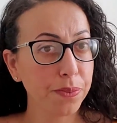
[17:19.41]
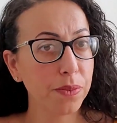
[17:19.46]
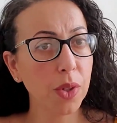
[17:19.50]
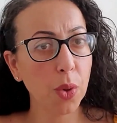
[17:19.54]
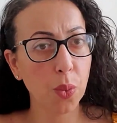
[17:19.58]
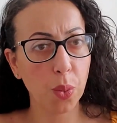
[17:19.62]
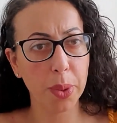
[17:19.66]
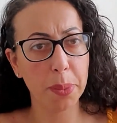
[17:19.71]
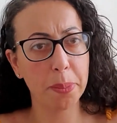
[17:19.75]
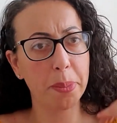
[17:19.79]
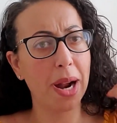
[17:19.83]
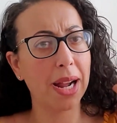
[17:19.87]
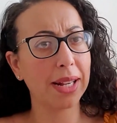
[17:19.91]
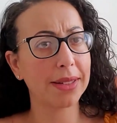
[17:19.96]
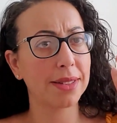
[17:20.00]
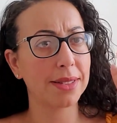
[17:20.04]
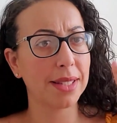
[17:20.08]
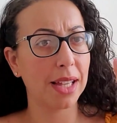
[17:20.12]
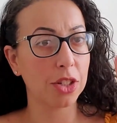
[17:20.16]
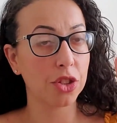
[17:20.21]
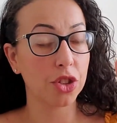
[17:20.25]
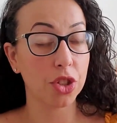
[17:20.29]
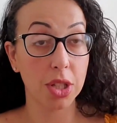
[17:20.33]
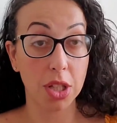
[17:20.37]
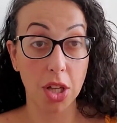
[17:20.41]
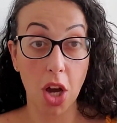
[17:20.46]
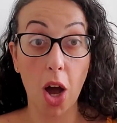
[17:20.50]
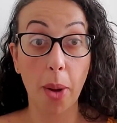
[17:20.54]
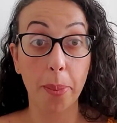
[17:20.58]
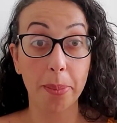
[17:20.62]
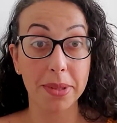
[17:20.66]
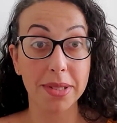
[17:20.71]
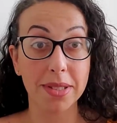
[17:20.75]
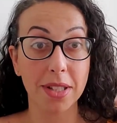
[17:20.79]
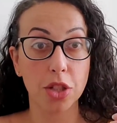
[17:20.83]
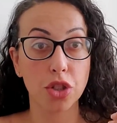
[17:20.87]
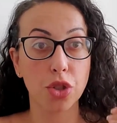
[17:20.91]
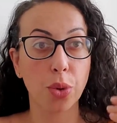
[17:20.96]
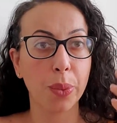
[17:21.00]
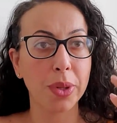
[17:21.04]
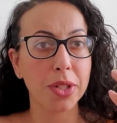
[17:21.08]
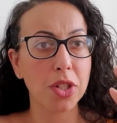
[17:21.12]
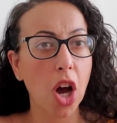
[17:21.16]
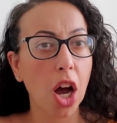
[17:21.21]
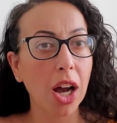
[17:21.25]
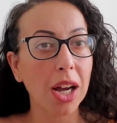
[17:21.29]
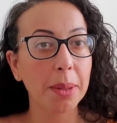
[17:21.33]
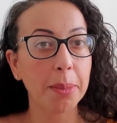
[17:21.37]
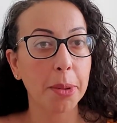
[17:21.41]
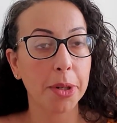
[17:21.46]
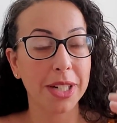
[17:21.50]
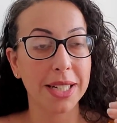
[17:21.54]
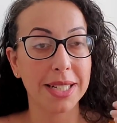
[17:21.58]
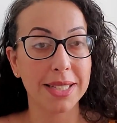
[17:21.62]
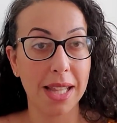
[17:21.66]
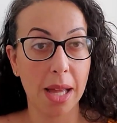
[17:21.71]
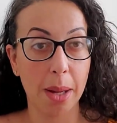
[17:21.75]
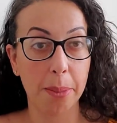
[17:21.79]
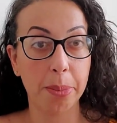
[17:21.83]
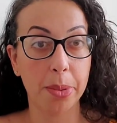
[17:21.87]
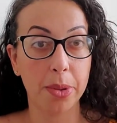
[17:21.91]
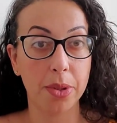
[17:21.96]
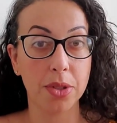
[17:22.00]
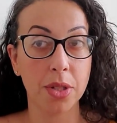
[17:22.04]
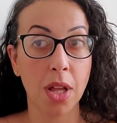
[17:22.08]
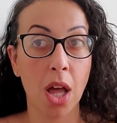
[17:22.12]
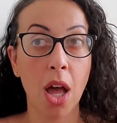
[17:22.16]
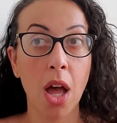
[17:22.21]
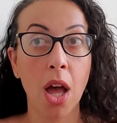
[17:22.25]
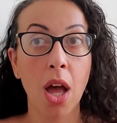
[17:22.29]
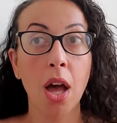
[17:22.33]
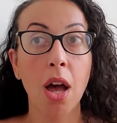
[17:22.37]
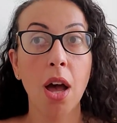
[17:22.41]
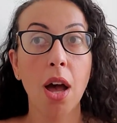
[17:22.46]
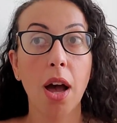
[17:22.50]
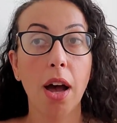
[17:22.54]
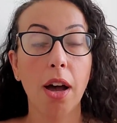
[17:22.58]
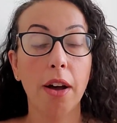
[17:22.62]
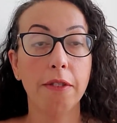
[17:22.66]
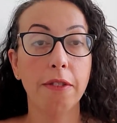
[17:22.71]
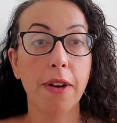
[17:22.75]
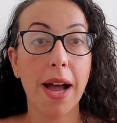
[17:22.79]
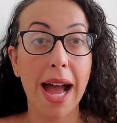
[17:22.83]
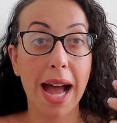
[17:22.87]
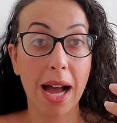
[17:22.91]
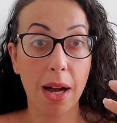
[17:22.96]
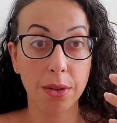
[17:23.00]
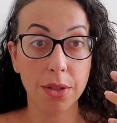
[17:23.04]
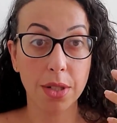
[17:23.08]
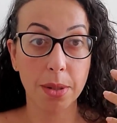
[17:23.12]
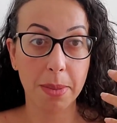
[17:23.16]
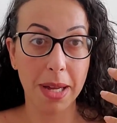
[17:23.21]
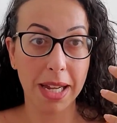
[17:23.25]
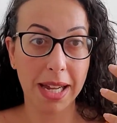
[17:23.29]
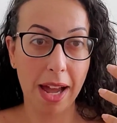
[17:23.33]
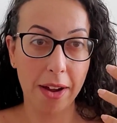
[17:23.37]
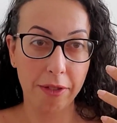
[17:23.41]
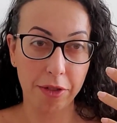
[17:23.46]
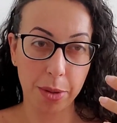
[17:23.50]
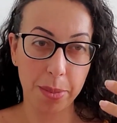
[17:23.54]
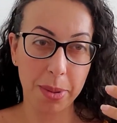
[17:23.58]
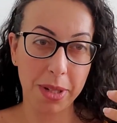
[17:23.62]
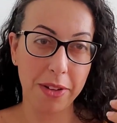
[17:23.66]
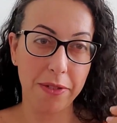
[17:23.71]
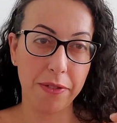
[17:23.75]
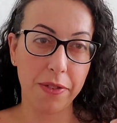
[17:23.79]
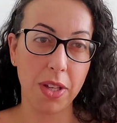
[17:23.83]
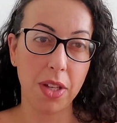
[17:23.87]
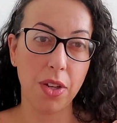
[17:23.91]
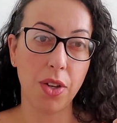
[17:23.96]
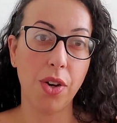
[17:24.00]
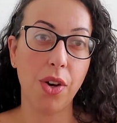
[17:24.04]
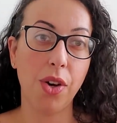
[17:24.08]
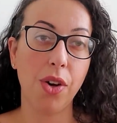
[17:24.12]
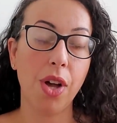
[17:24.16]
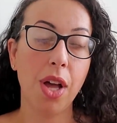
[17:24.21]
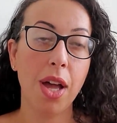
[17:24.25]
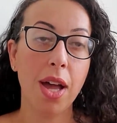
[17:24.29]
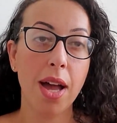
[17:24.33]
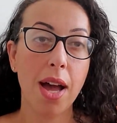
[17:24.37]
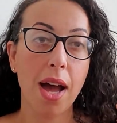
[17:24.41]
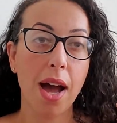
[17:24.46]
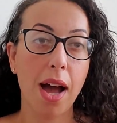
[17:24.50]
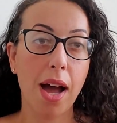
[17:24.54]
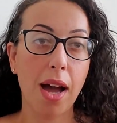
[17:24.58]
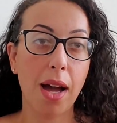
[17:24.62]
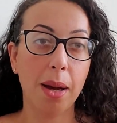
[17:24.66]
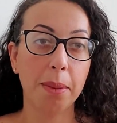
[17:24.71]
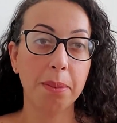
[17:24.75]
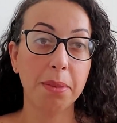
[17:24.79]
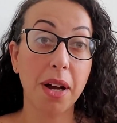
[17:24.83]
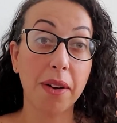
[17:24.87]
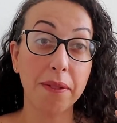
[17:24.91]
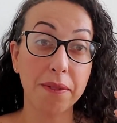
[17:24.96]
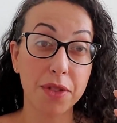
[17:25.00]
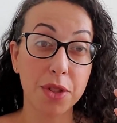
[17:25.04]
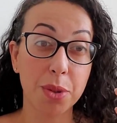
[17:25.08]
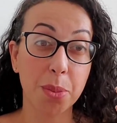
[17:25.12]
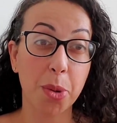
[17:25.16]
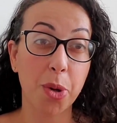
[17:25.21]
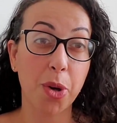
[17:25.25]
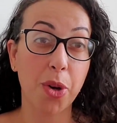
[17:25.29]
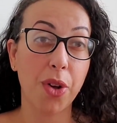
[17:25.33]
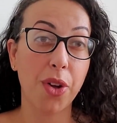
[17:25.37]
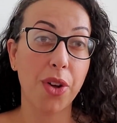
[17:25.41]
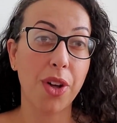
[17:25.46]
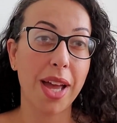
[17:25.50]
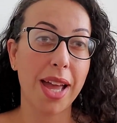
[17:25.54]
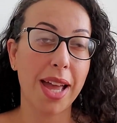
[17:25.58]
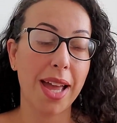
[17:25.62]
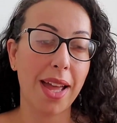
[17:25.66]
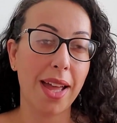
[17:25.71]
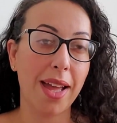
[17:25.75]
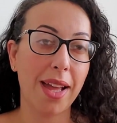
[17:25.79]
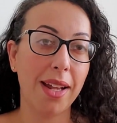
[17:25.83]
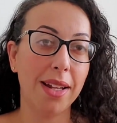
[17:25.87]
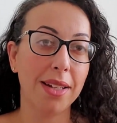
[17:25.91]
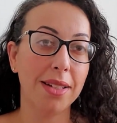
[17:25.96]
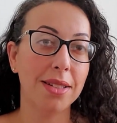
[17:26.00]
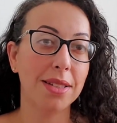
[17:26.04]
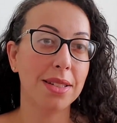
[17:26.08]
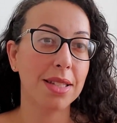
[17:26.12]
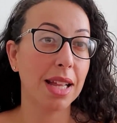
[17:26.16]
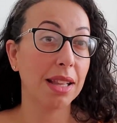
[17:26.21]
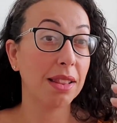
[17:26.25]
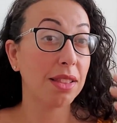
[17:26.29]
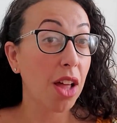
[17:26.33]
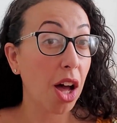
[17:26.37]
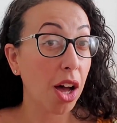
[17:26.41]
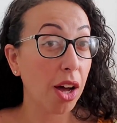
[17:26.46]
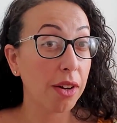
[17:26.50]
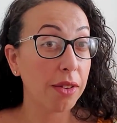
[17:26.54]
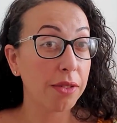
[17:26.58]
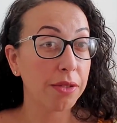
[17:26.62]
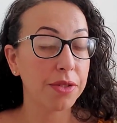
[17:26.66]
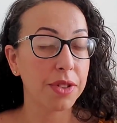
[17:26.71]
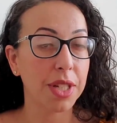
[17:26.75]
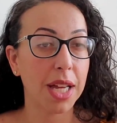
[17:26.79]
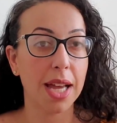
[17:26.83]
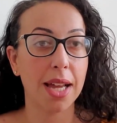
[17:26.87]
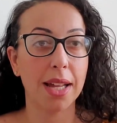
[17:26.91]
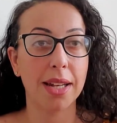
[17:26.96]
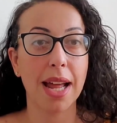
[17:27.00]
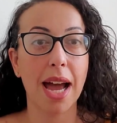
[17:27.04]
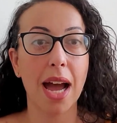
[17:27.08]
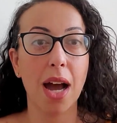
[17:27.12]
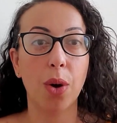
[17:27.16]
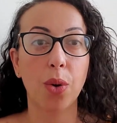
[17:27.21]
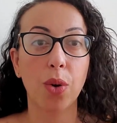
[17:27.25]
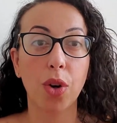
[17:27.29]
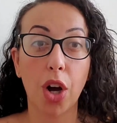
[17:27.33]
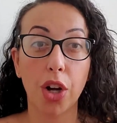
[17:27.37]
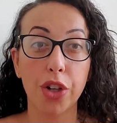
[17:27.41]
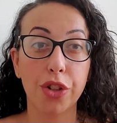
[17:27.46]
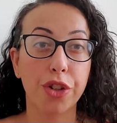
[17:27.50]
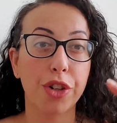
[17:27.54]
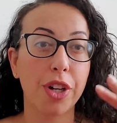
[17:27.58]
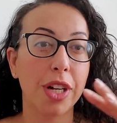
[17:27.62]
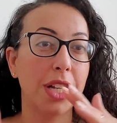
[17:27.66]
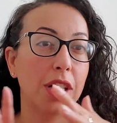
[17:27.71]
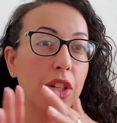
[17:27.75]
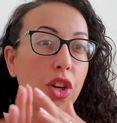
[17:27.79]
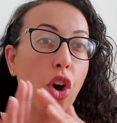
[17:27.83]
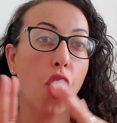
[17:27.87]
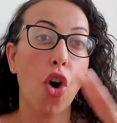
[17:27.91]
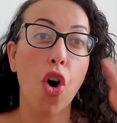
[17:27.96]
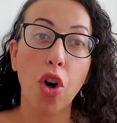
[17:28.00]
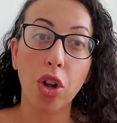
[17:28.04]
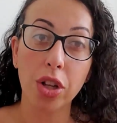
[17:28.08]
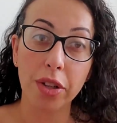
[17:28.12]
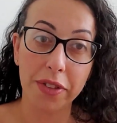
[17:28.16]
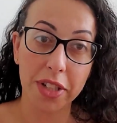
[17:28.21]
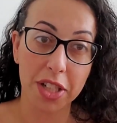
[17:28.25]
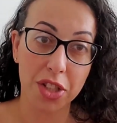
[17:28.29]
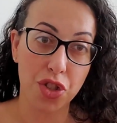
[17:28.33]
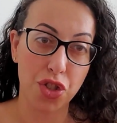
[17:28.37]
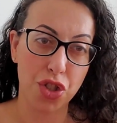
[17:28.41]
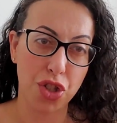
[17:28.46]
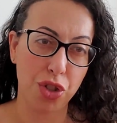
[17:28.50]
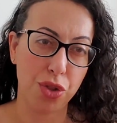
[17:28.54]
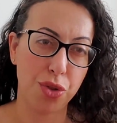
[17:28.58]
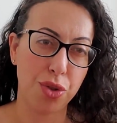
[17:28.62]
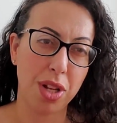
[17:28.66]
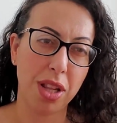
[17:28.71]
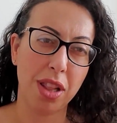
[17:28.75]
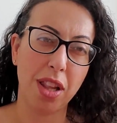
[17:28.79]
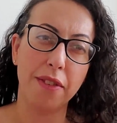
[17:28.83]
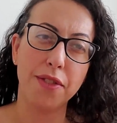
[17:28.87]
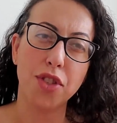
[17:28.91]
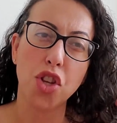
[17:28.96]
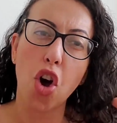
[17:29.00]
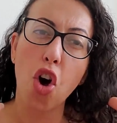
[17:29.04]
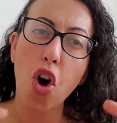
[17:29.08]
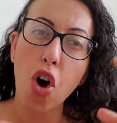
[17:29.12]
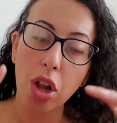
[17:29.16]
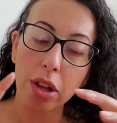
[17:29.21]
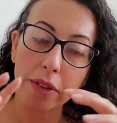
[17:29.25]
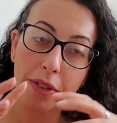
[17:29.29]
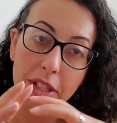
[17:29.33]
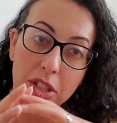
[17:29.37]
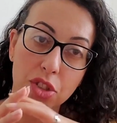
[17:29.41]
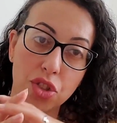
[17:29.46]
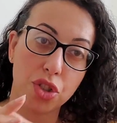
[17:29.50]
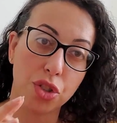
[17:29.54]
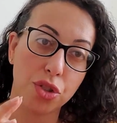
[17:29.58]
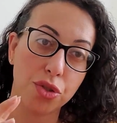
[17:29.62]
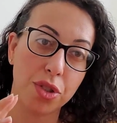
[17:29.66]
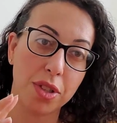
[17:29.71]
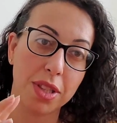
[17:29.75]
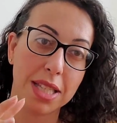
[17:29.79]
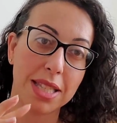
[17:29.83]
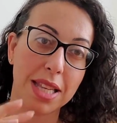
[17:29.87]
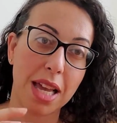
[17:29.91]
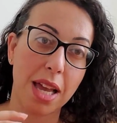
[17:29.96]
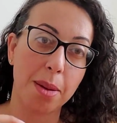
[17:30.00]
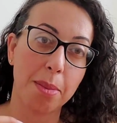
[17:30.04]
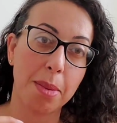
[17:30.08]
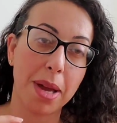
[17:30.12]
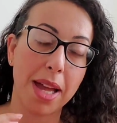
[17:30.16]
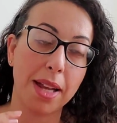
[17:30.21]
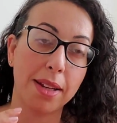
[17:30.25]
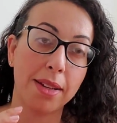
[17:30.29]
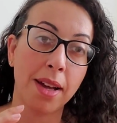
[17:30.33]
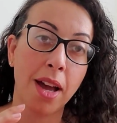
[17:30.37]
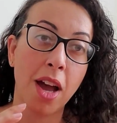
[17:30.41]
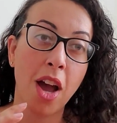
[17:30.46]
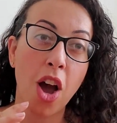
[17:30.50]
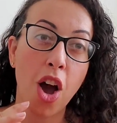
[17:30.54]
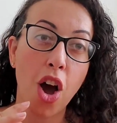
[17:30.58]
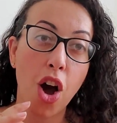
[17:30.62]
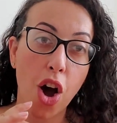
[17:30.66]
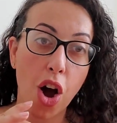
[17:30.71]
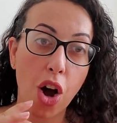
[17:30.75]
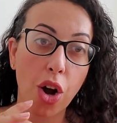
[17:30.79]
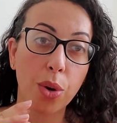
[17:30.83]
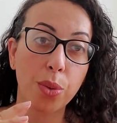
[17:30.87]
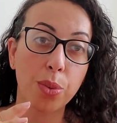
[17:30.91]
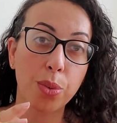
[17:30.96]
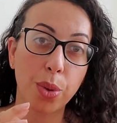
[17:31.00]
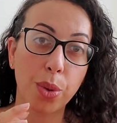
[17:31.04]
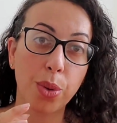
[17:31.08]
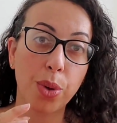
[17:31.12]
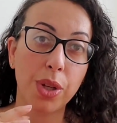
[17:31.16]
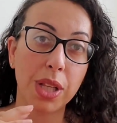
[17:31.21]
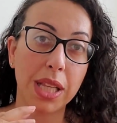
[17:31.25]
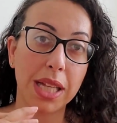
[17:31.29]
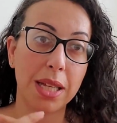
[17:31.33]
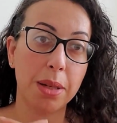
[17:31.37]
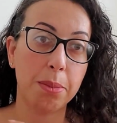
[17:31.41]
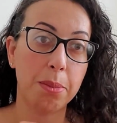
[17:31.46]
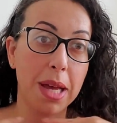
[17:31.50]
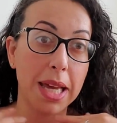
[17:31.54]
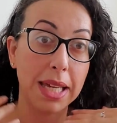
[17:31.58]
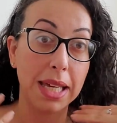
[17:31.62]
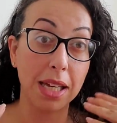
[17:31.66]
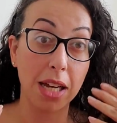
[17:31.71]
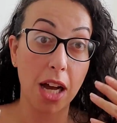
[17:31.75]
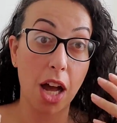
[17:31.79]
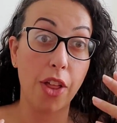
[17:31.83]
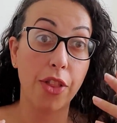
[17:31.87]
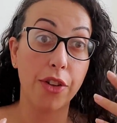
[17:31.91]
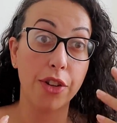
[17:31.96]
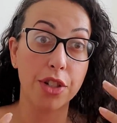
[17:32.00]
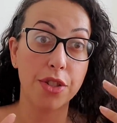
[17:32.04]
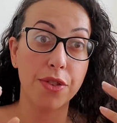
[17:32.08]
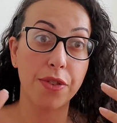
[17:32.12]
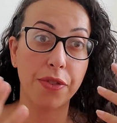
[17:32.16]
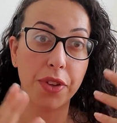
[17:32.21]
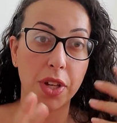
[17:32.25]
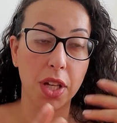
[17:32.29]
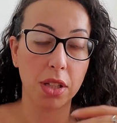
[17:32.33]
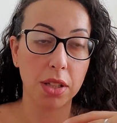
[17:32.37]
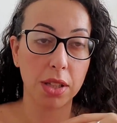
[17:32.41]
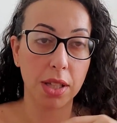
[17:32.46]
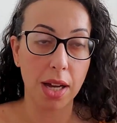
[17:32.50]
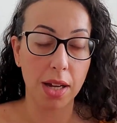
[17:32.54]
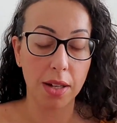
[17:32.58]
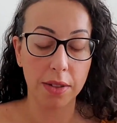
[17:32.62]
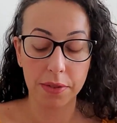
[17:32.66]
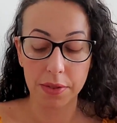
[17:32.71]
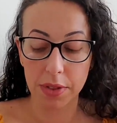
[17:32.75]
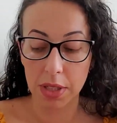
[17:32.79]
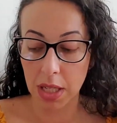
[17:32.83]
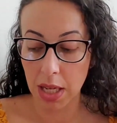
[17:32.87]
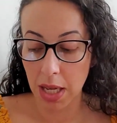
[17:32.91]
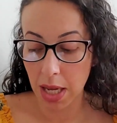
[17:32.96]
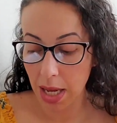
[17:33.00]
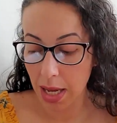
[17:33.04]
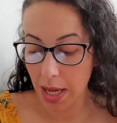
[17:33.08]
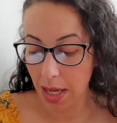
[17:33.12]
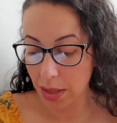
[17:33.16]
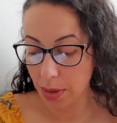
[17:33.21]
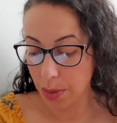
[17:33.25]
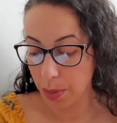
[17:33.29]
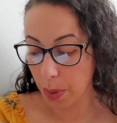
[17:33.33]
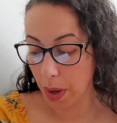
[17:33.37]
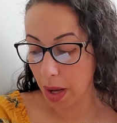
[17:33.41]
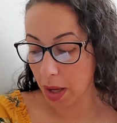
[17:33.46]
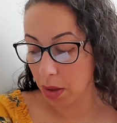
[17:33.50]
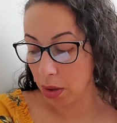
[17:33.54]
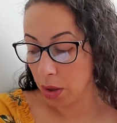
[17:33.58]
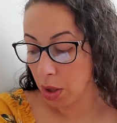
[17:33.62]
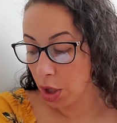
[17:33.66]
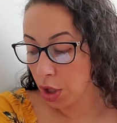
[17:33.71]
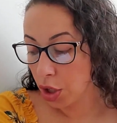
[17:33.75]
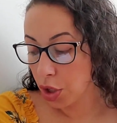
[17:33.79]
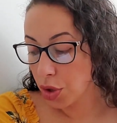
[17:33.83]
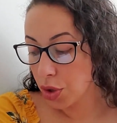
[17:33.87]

We practice actually the opposite. So we talk about examples of how to make everybody feel comfortable and loved, and how God created all of his children, loves all of his children the same, and our role in making others feel loved as well.